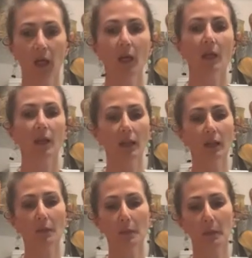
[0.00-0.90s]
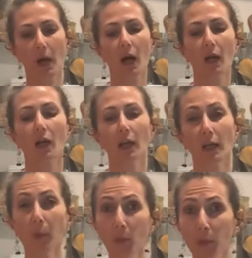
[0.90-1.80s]
Then I got a
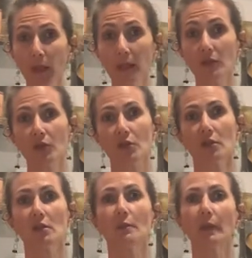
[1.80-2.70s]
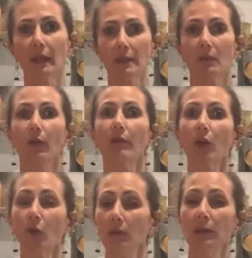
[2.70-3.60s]
couple plates just to place the
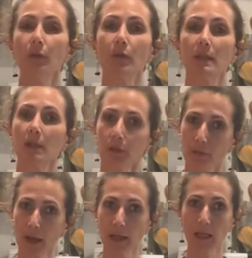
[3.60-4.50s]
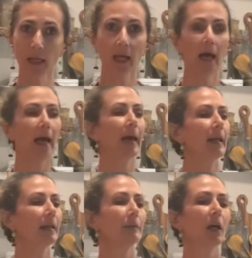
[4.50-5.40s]
ravioli once they're ready.
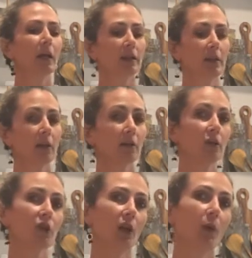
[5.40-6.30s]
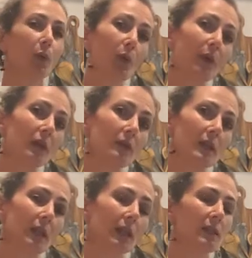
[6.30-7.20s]
And I'm not entirely sure I will be using
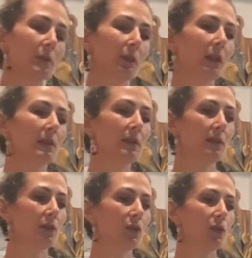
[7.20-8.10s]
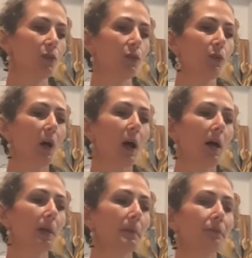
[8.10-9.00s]
this, but this is to
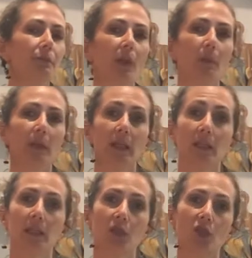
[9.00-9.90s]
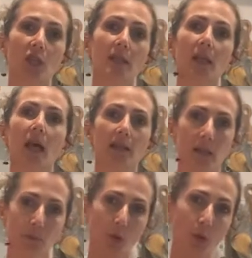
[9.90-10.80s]
place the sheets as I'm
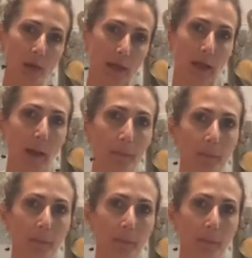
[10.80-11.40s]
rolling them.